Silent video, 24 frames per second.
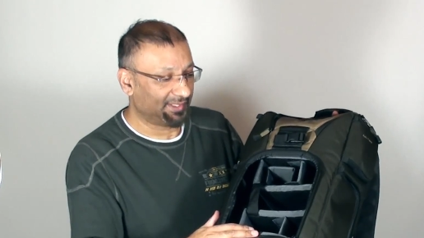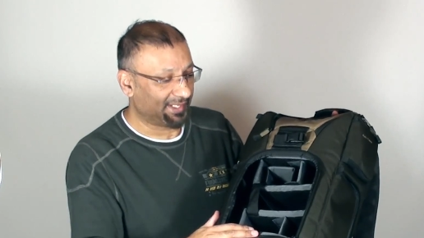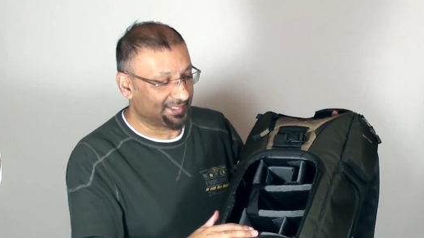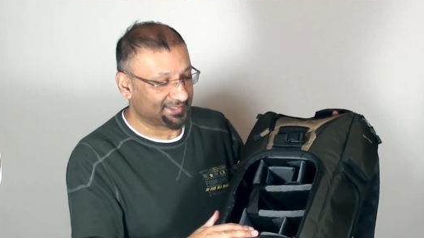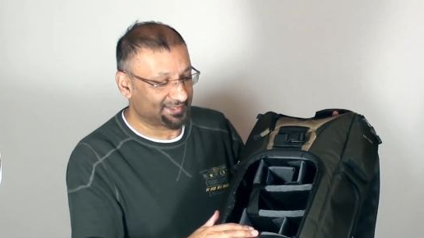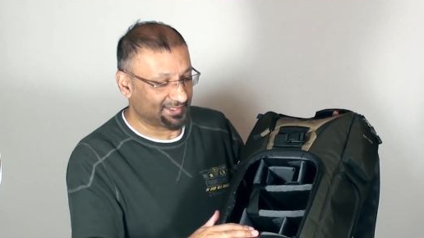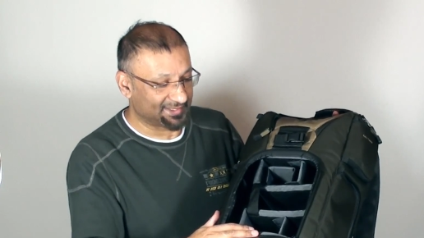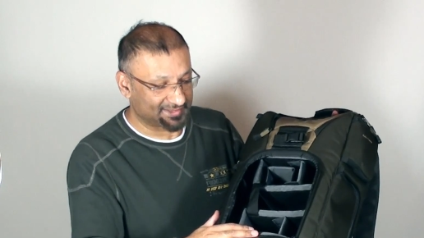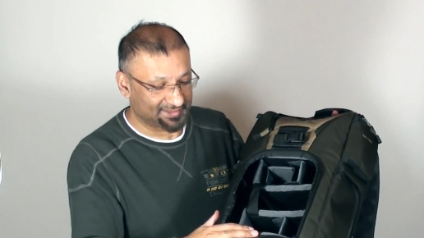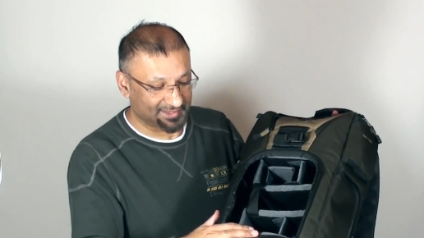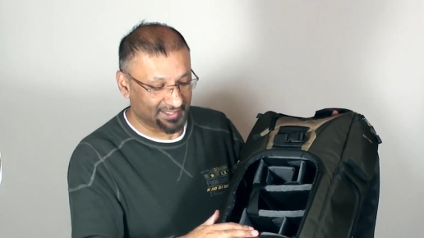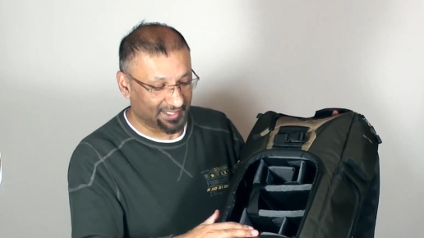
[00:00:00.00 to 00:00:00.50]
as
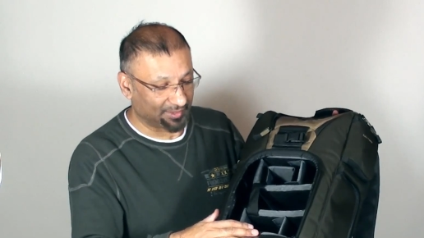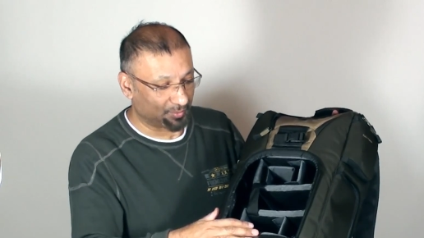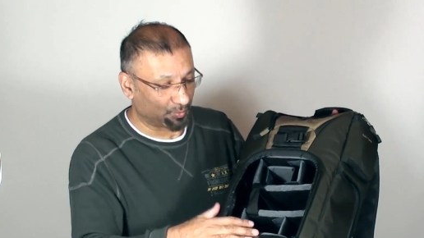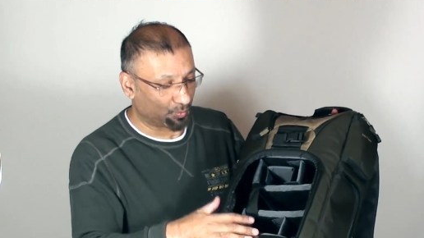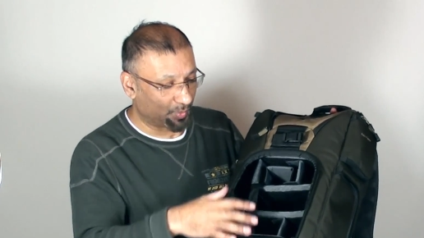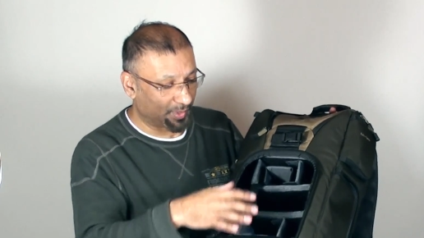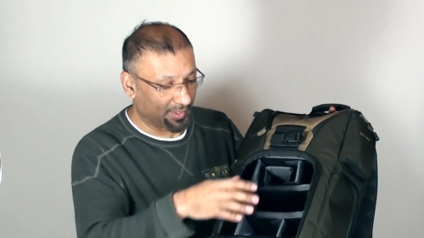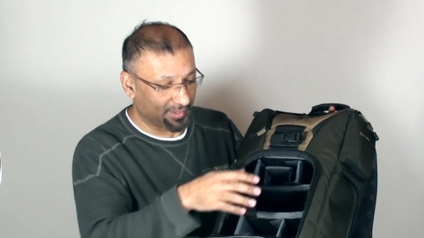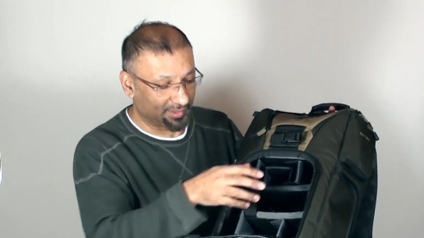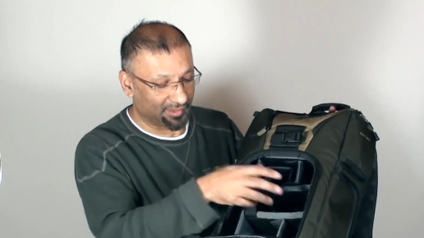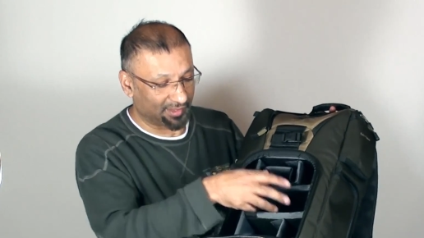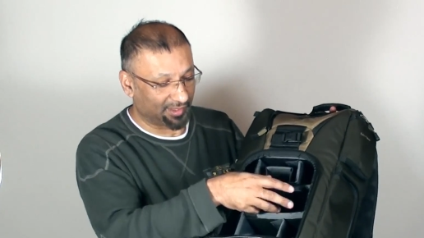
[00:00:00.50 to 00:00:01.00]
I said,
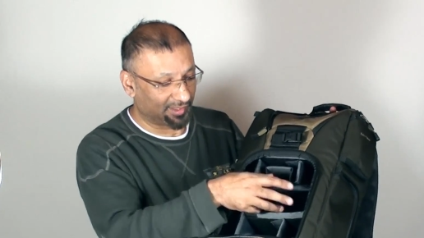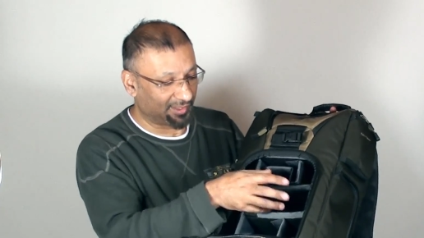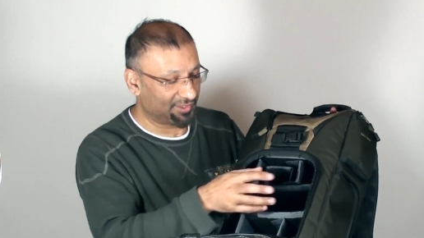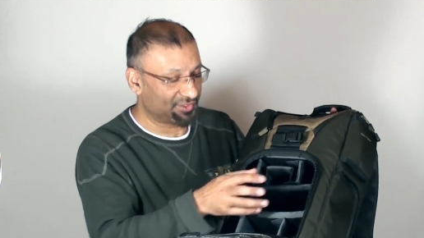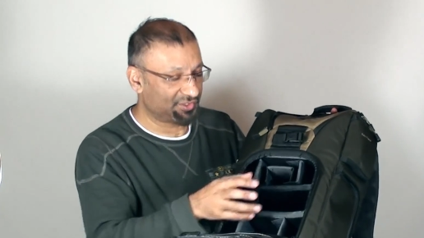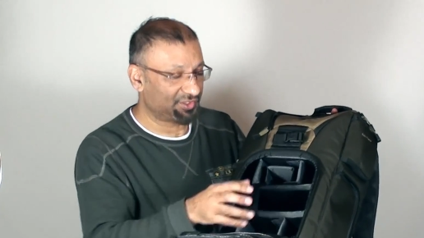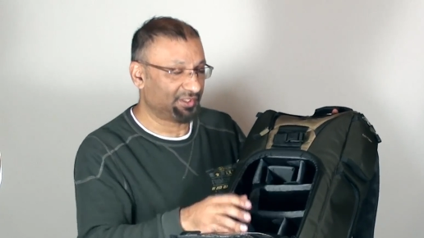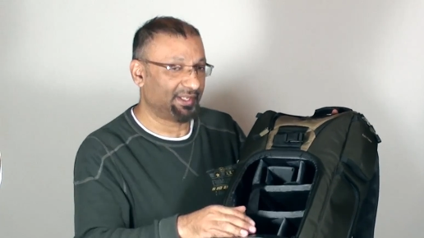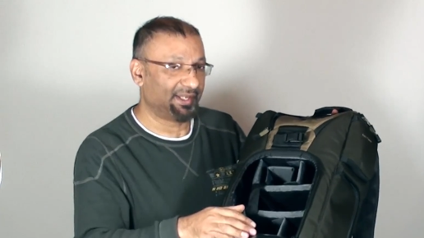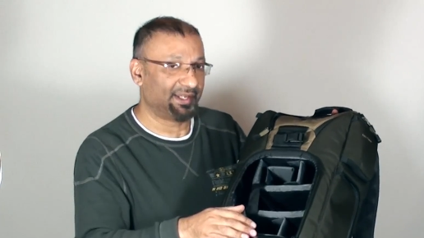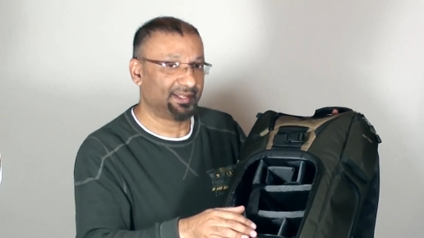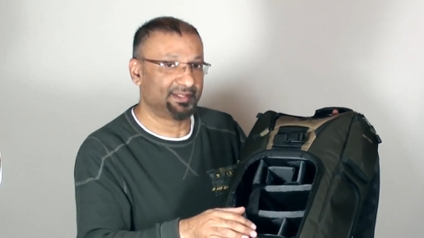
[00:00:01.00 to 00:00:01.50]
one large
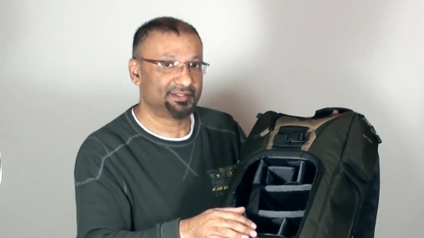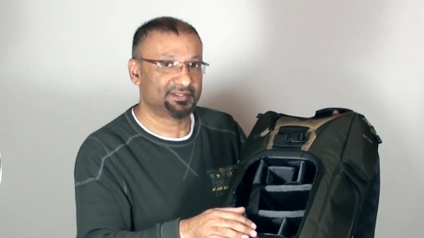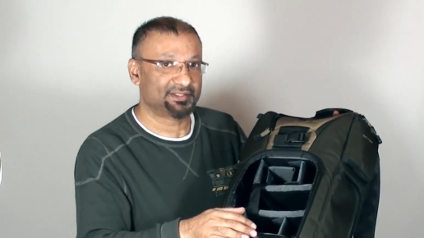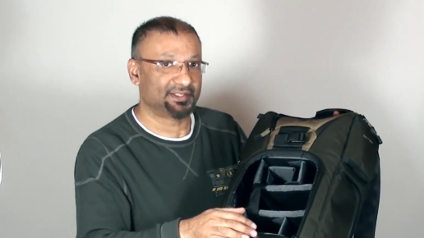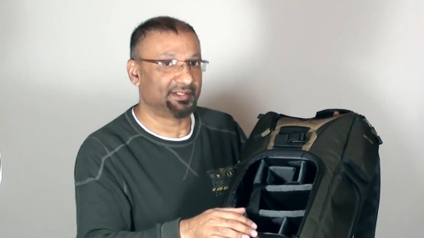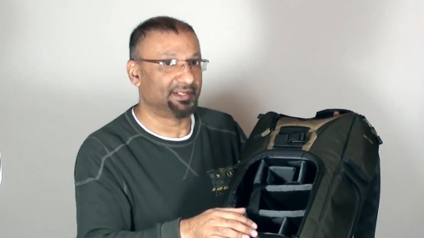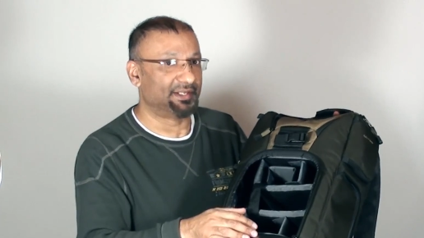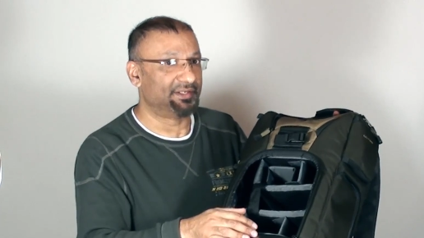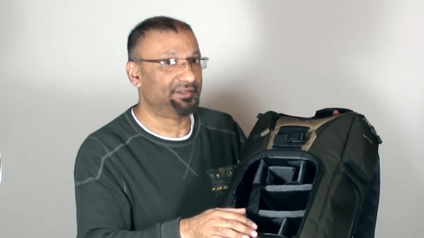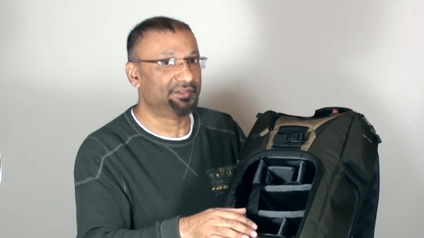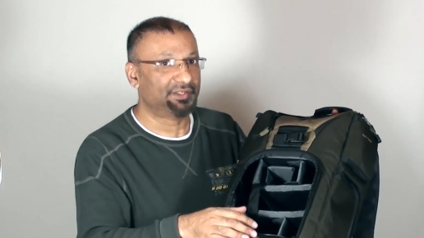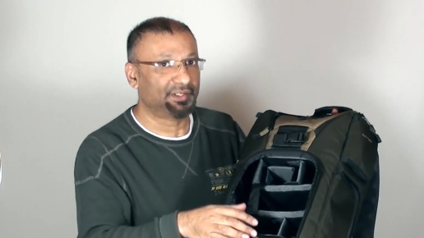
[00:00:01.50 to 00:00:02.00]
lens,
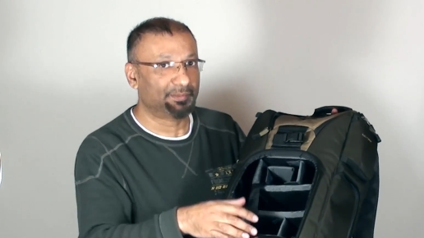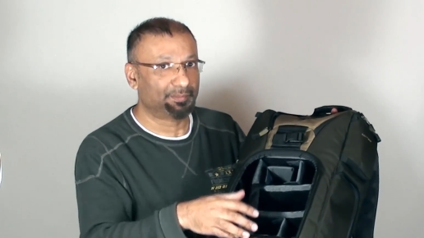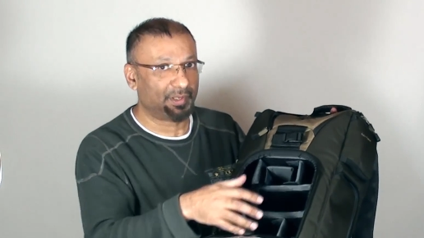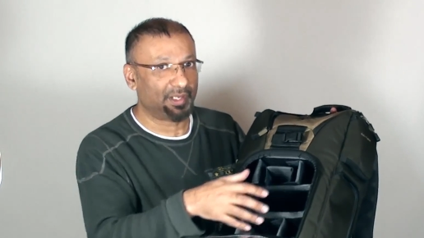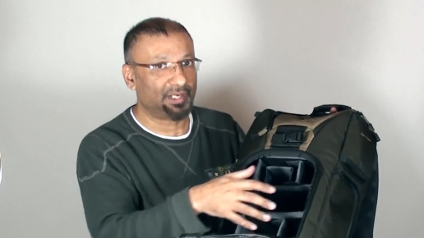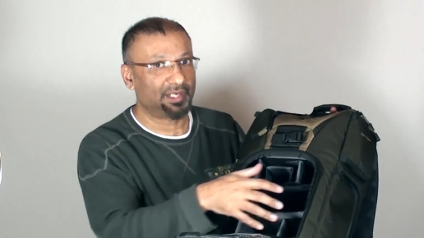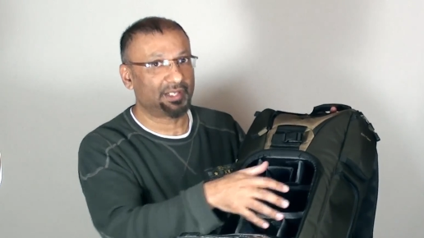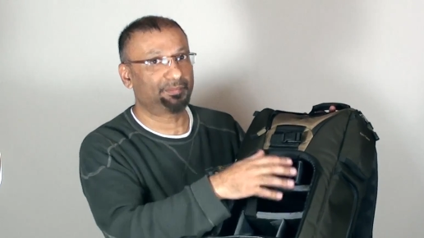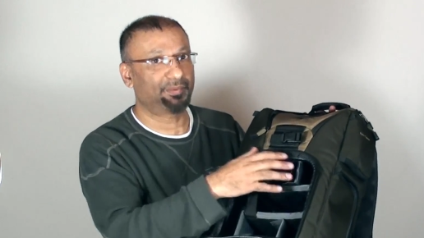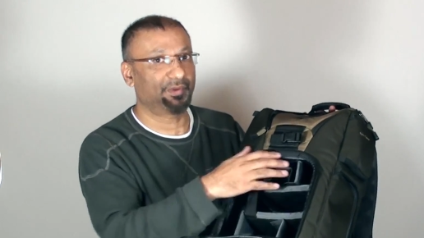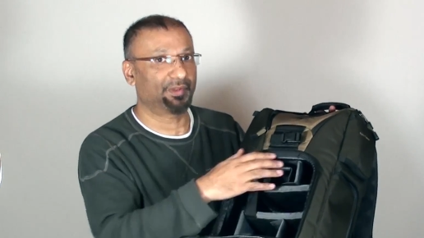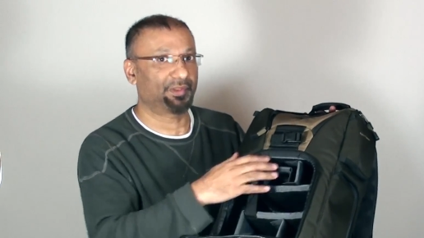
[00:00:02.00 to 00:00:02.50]
and then you can
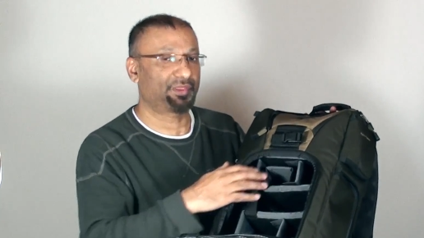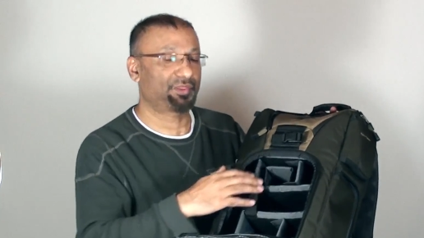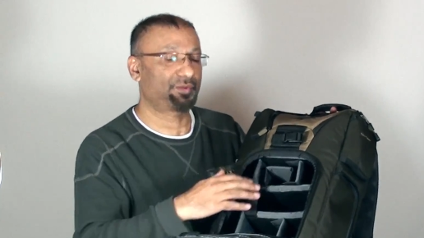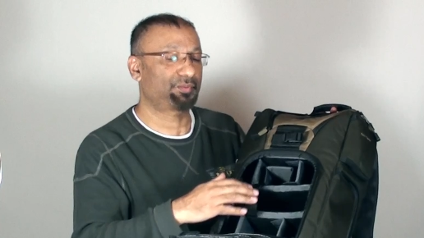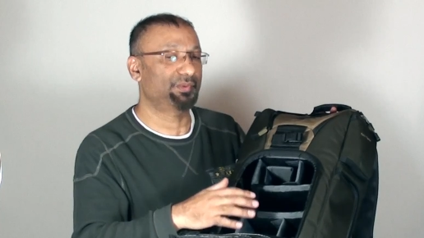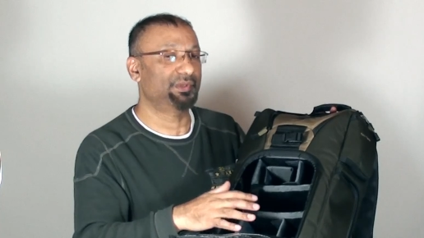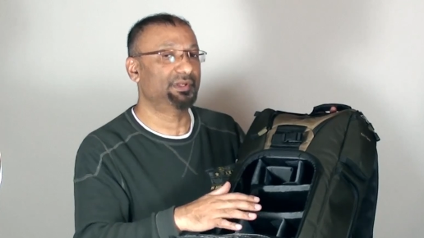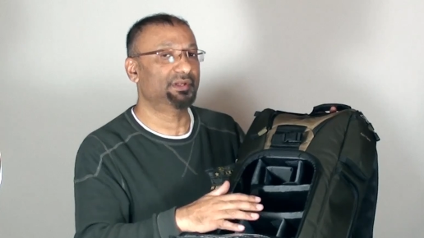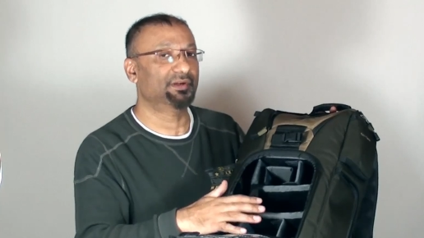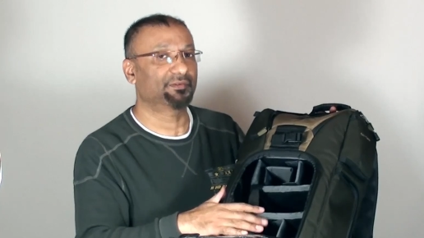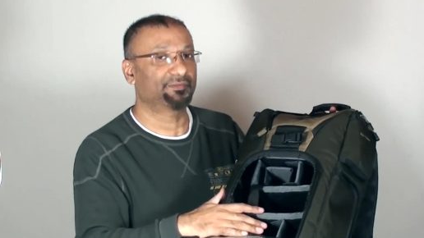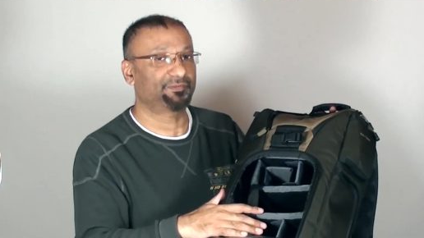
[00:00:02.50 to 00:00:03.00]
probably put
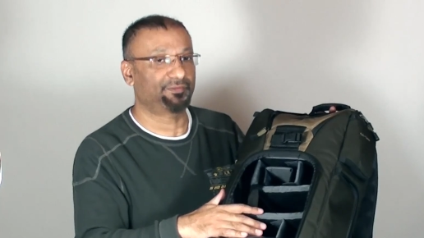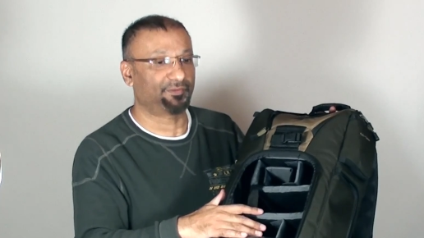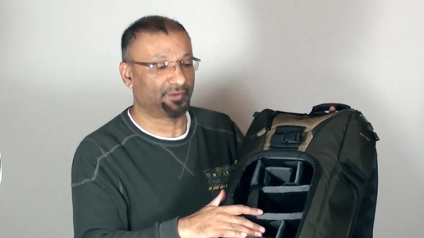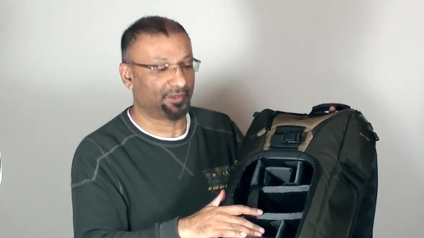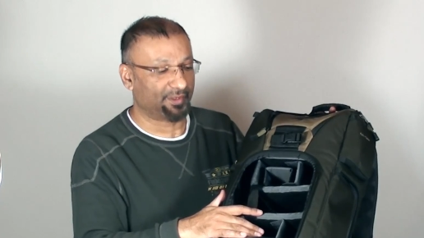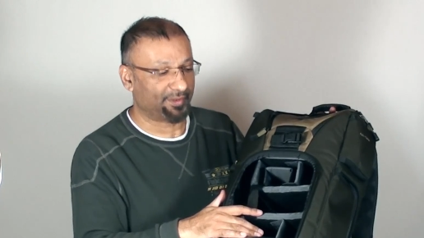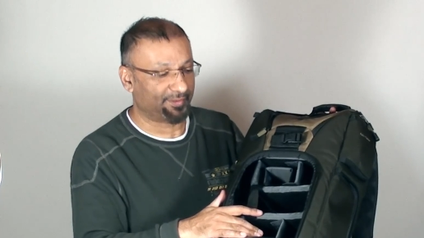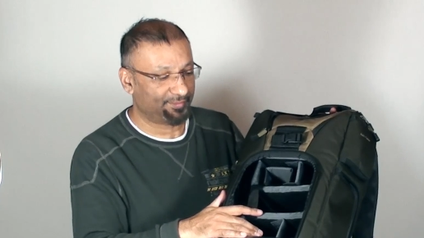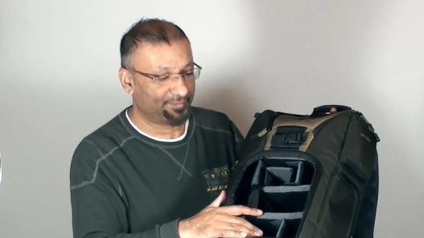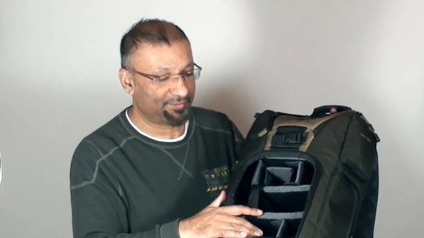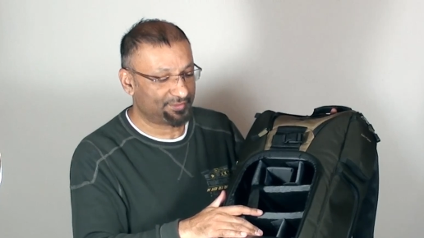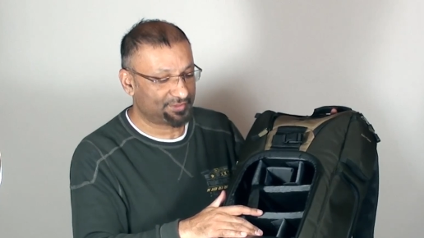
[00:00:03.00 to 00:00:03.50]
3 or 4
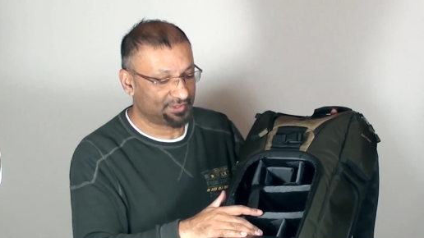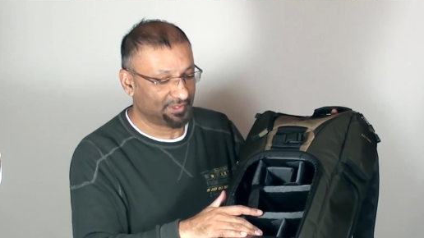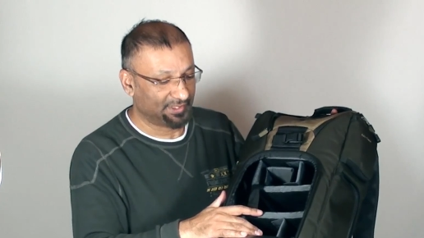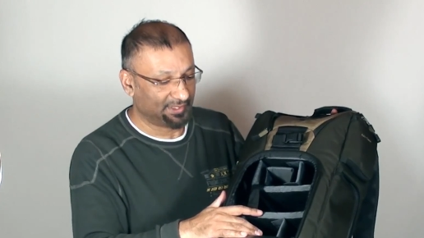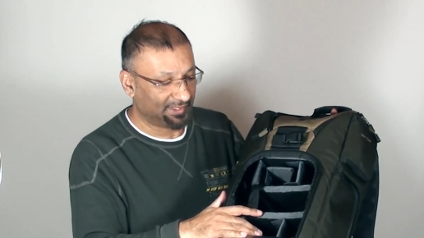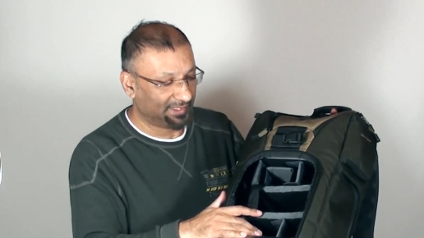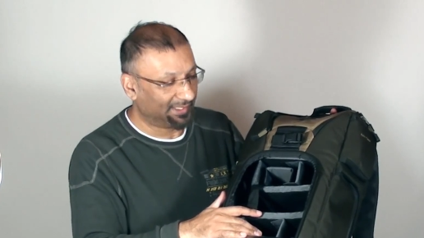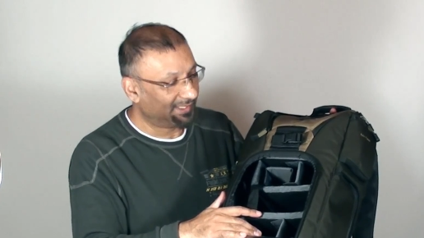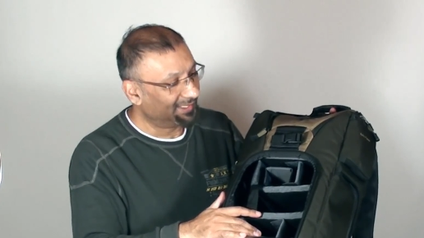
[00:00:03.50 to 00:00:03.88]
others.